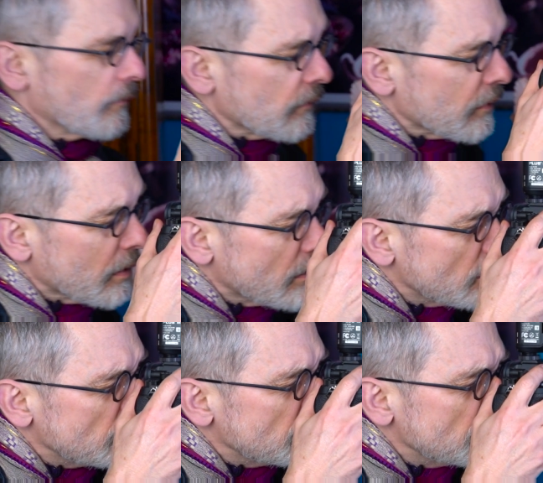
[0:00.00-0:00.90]
through the
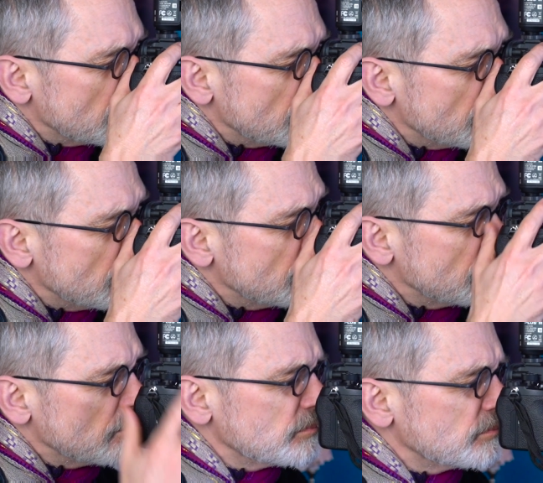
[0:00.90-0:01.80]
viewfinder,
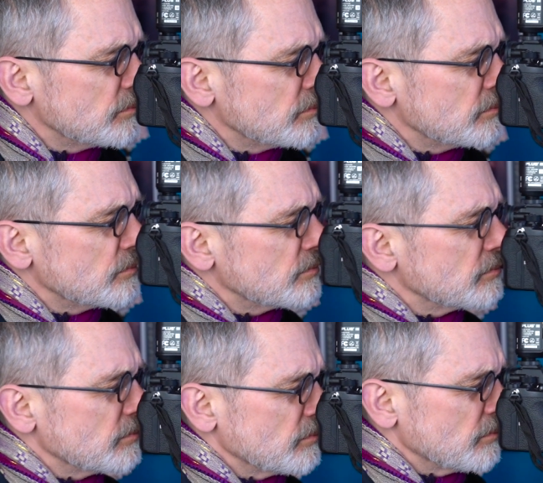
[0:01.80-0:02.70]
I
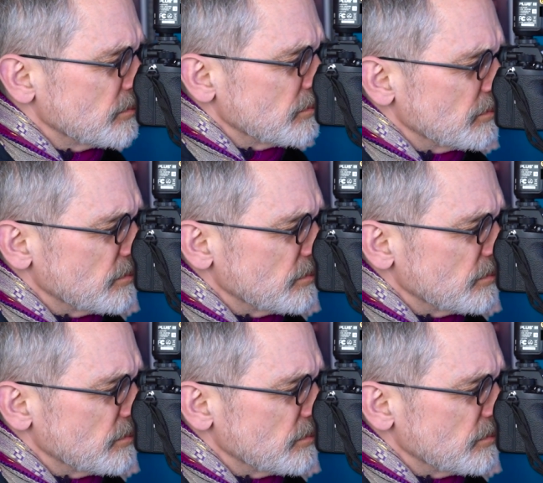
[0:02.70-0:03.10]
adjust the camera's